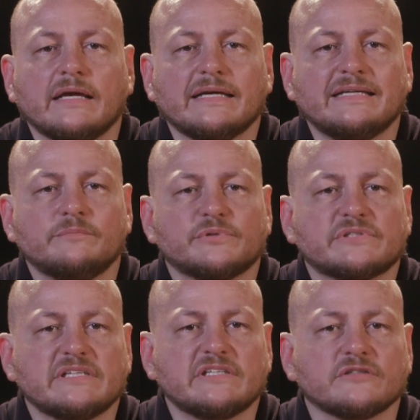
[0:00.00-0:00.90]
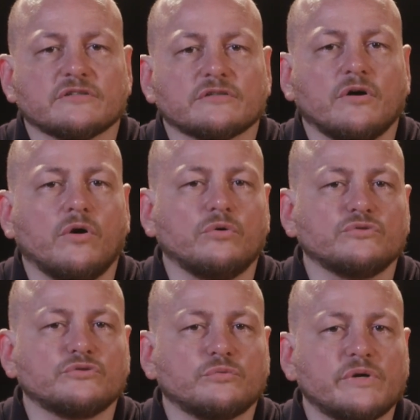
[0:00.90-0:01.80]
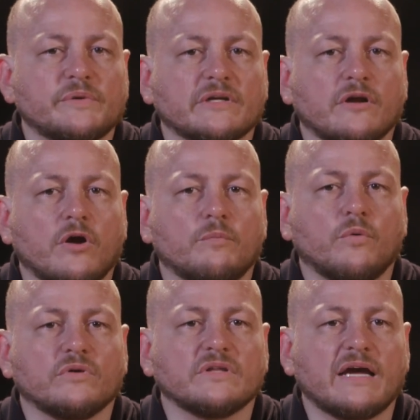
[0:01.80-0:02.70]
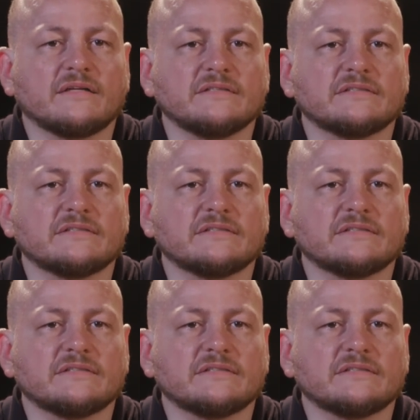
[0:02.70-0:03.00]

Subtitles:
In particular, older women are more likely